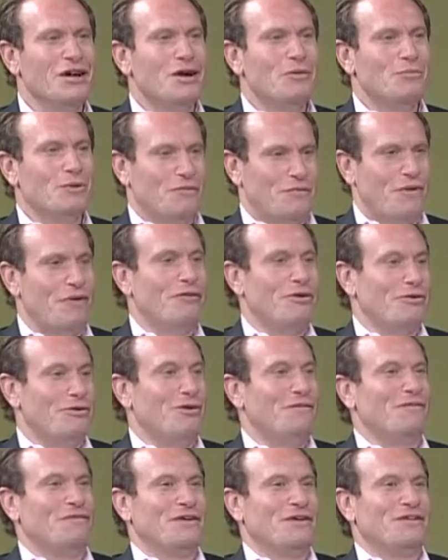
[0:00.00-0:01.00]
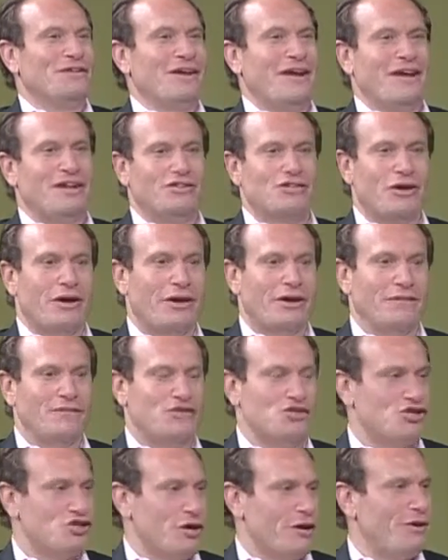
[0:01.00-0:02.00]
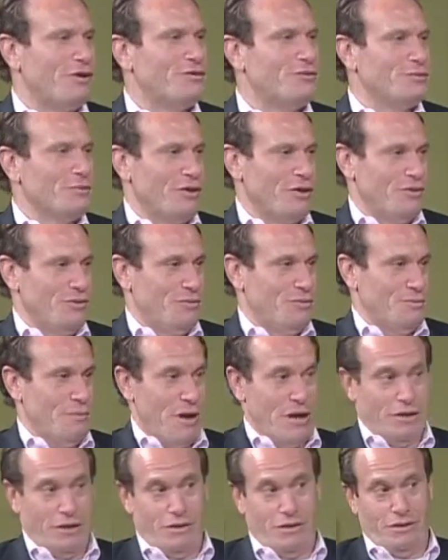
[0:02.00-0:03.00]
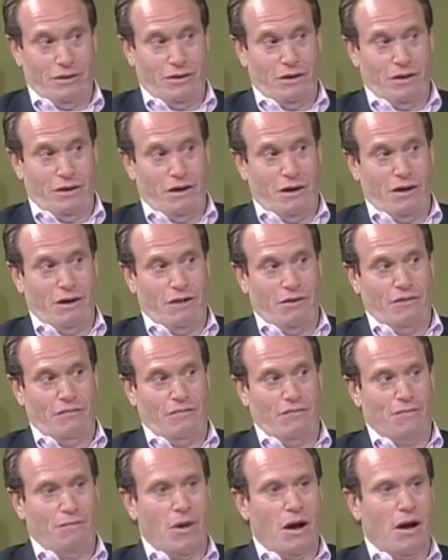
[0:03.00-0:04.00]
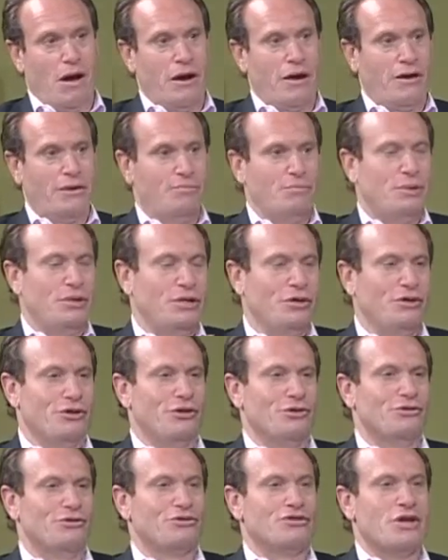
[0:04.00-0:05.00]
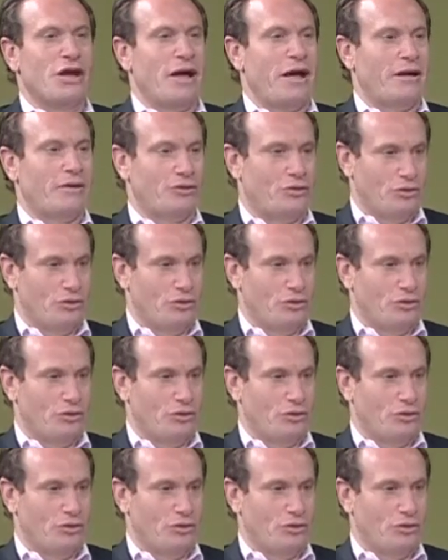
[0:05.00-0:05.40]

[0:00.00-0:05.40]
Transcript: But very often, as I've shared with many of my peers and